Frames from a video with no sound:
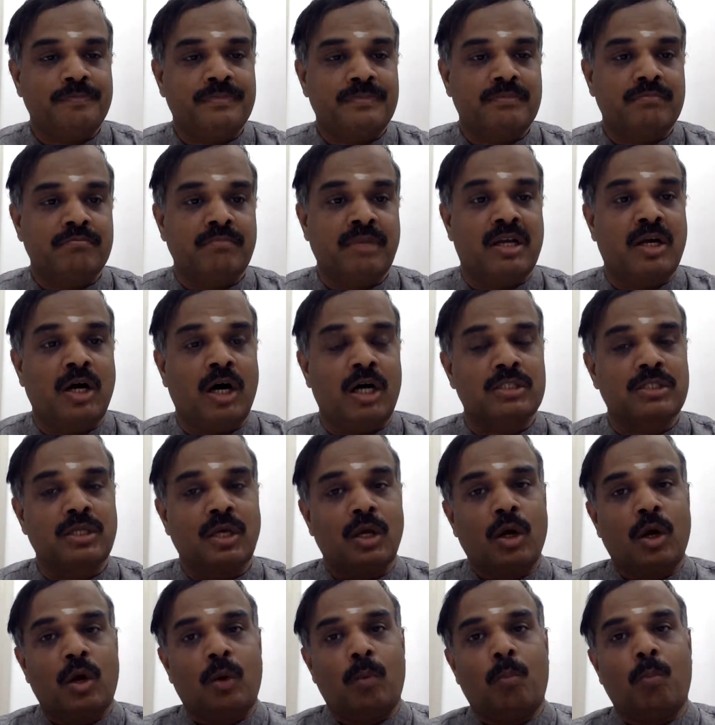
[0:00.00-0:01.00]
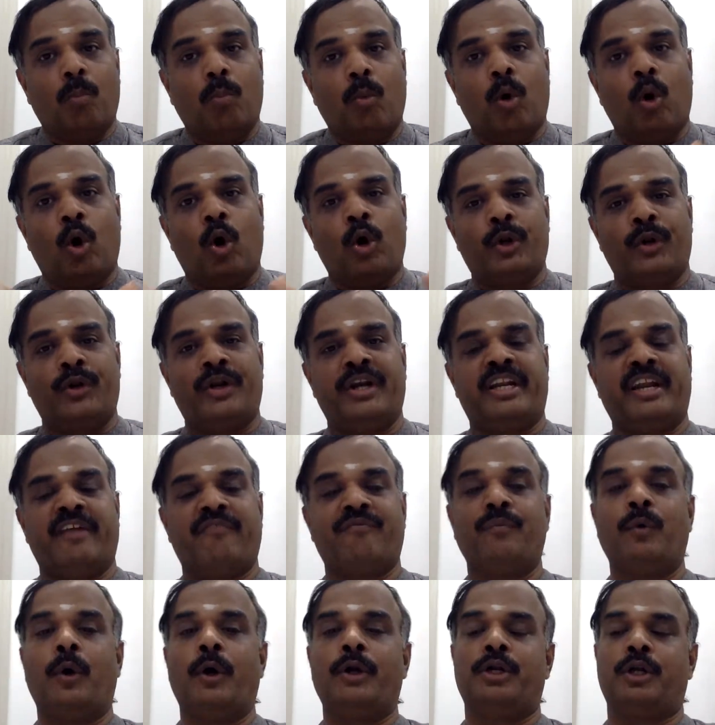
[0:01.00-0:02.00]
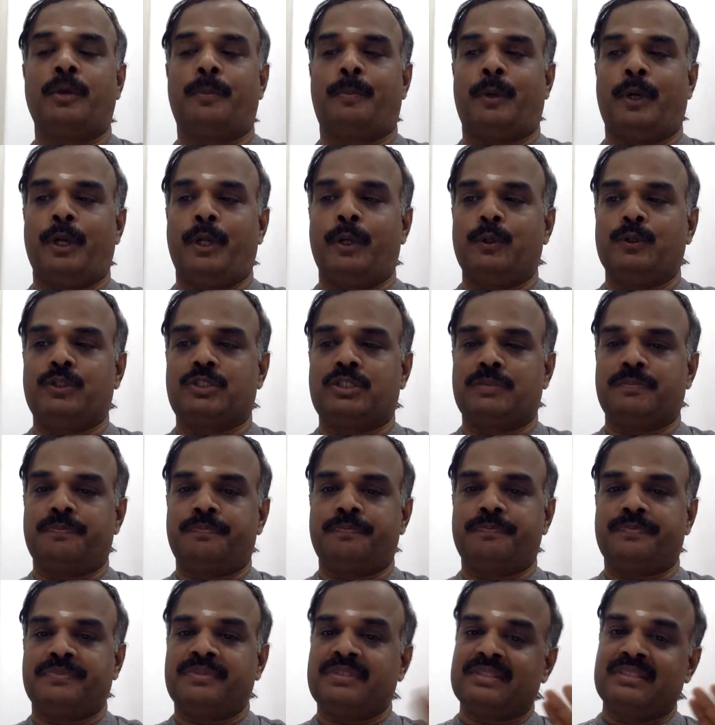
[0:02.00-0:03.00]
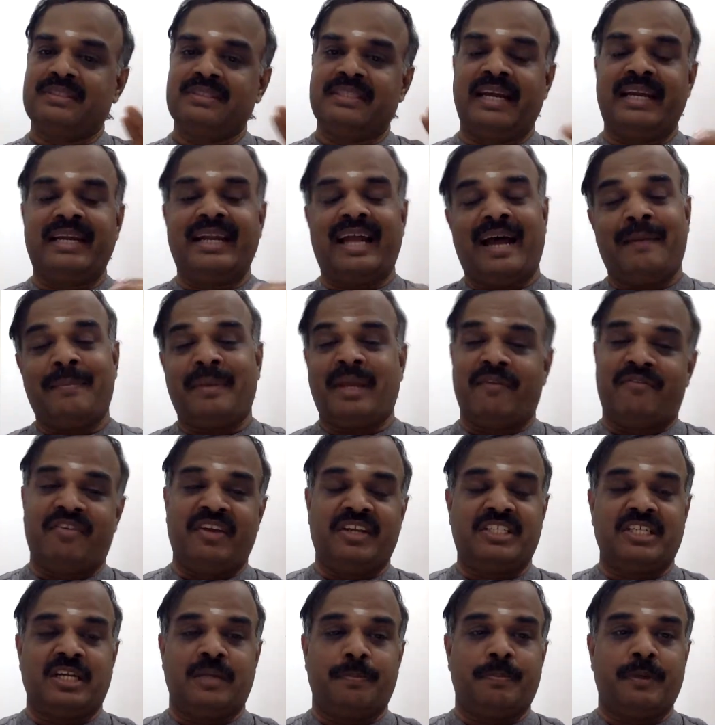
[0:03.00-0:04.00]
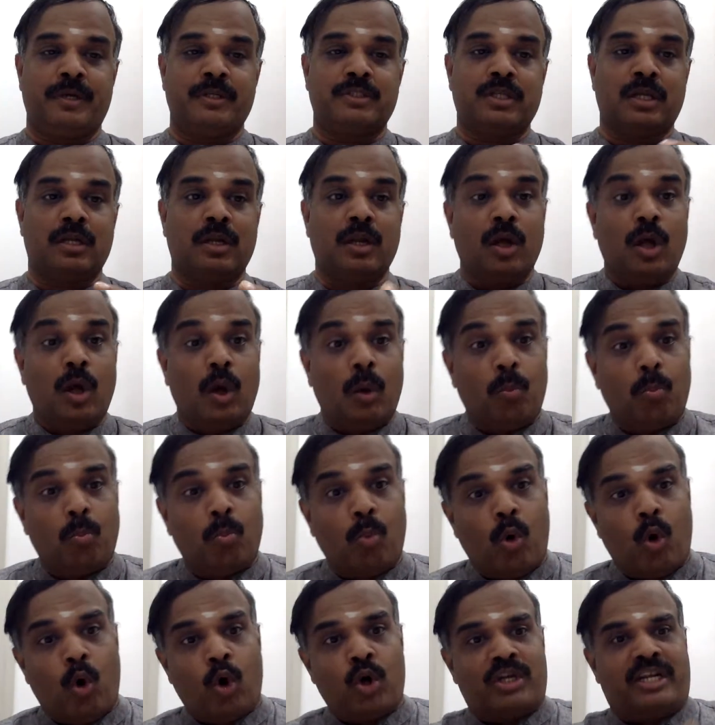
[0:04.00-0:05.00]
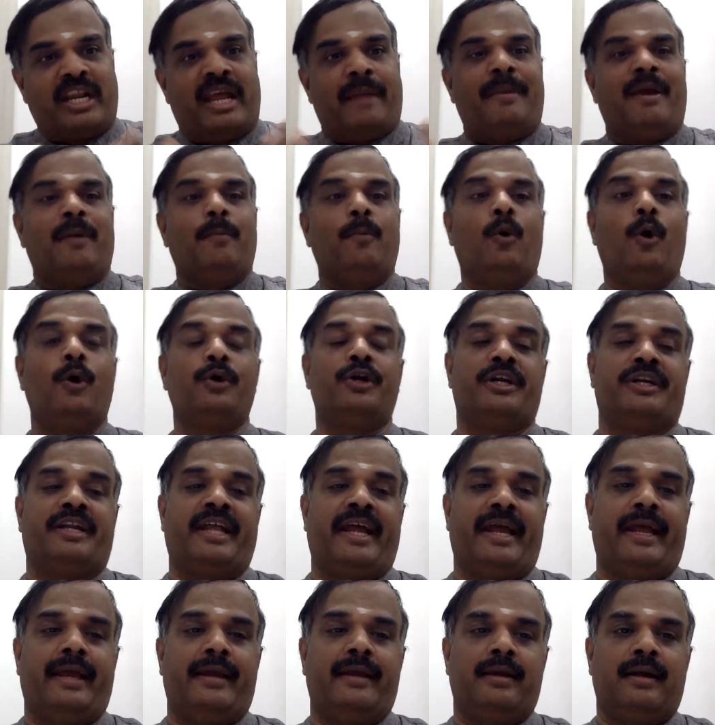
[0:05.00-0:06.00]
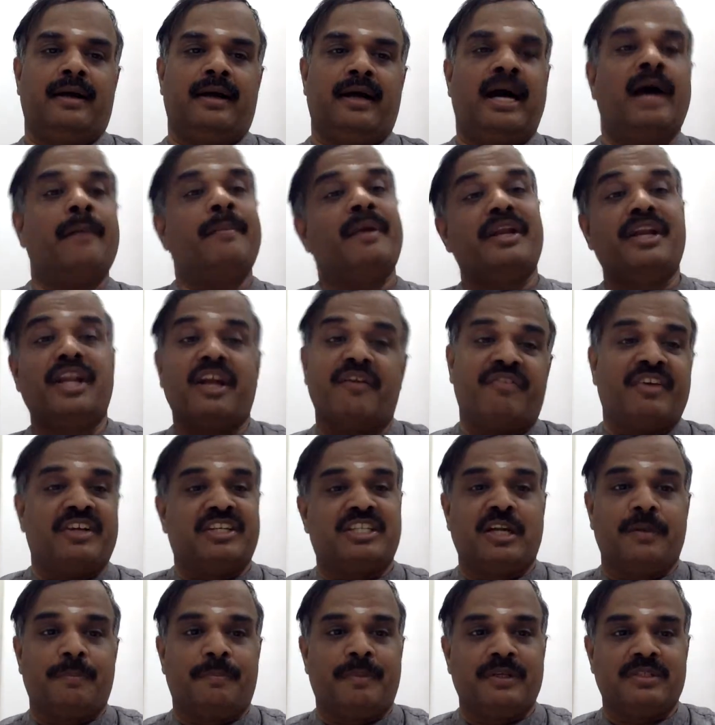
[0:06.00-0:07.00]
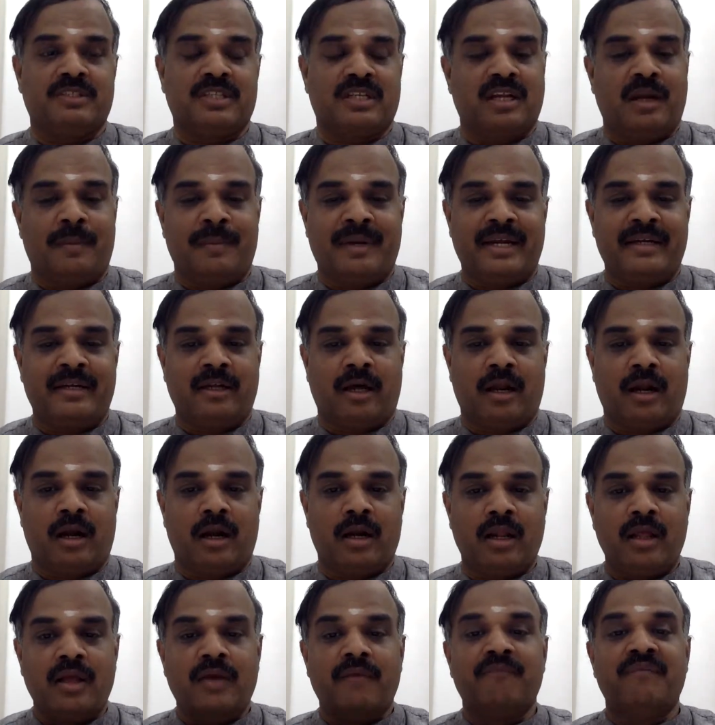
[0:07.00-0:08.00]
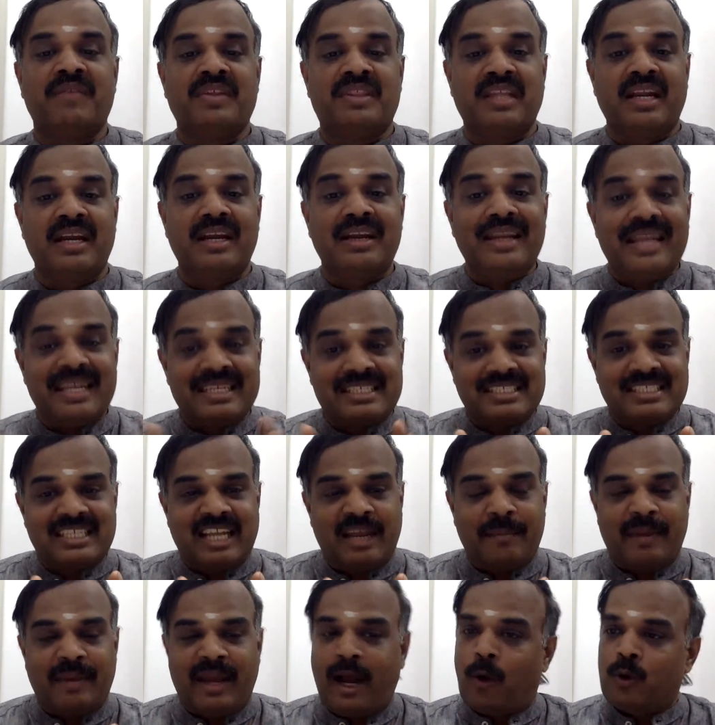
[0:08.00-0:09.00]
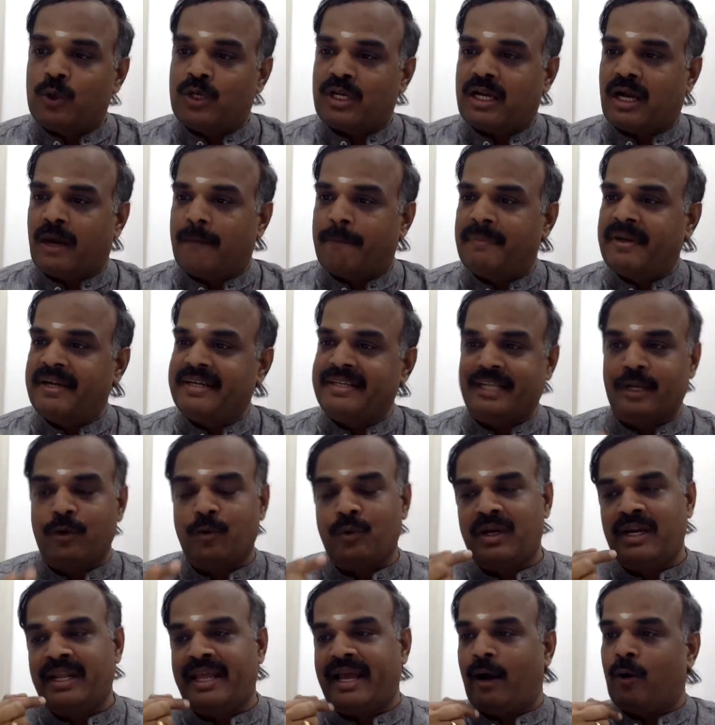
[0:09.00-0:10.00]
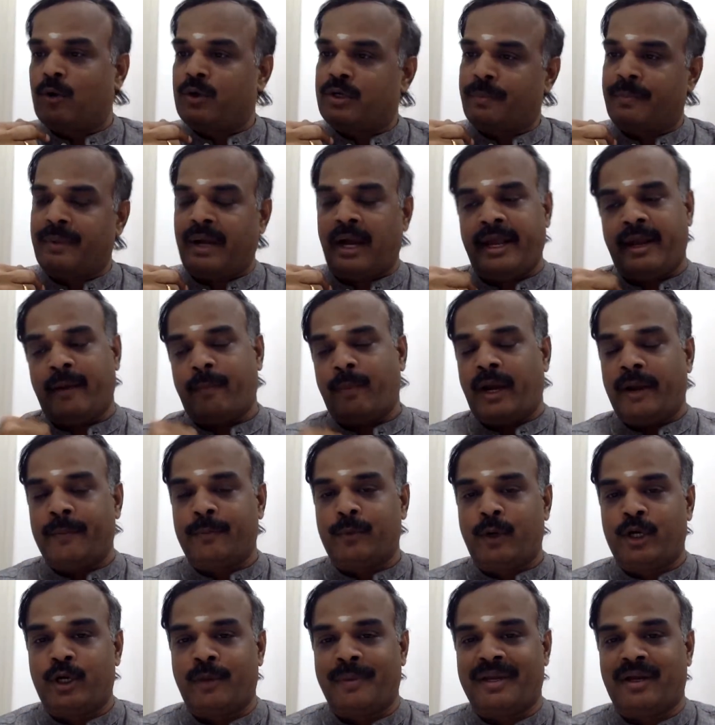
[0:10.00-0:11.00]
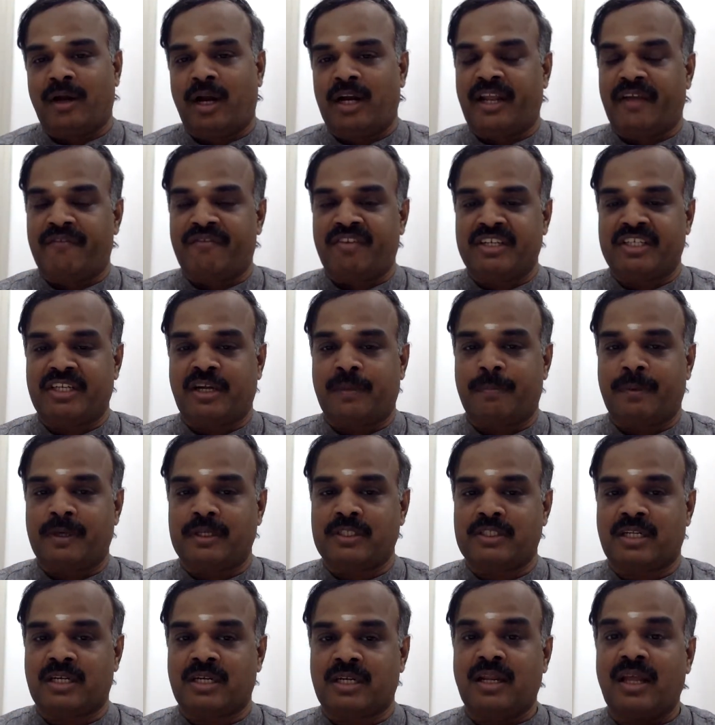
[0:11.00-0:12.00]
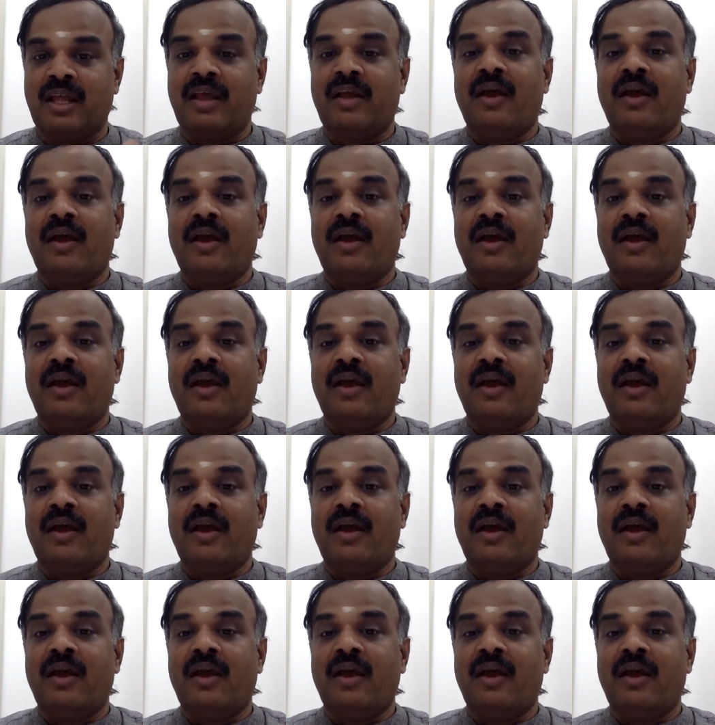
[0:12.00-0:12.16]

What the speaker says: Because more unit I'm going to produce, then I'm an efficient person. More time I'm going to take, I'm an inefficient person. Right or not? Within less time I have to complete, then only I'm going to be called an efficient person.